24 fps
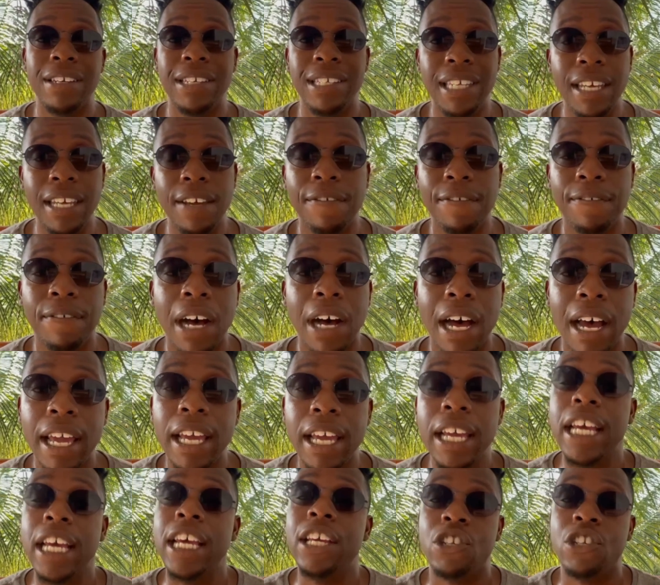DeFi,
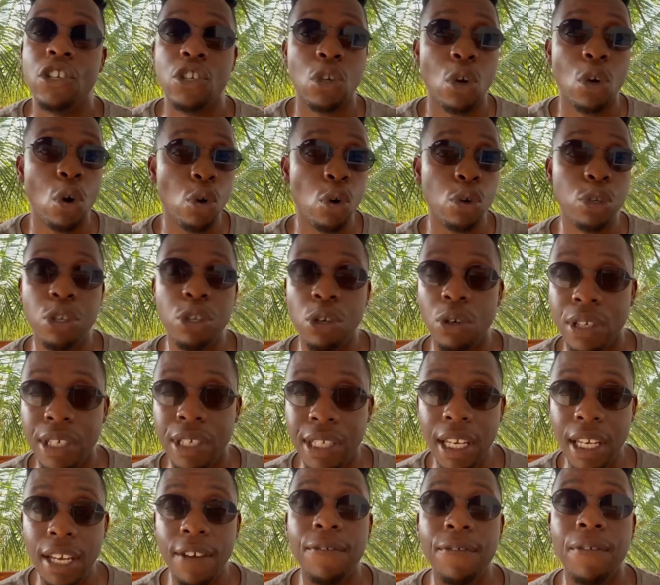just go to
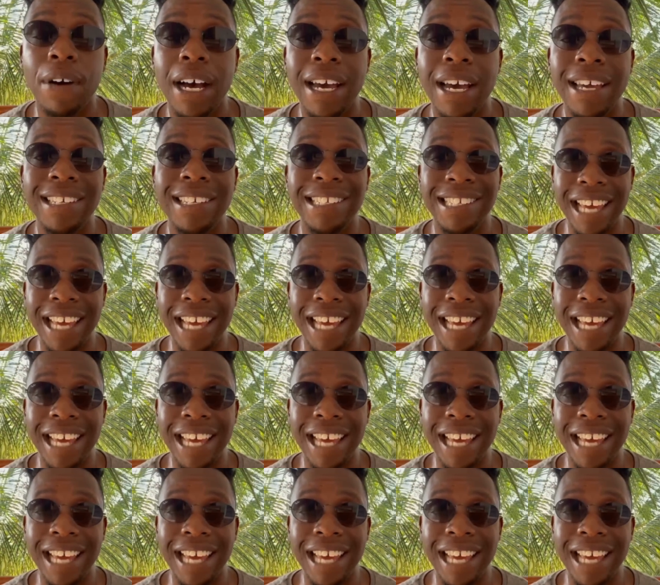DeFi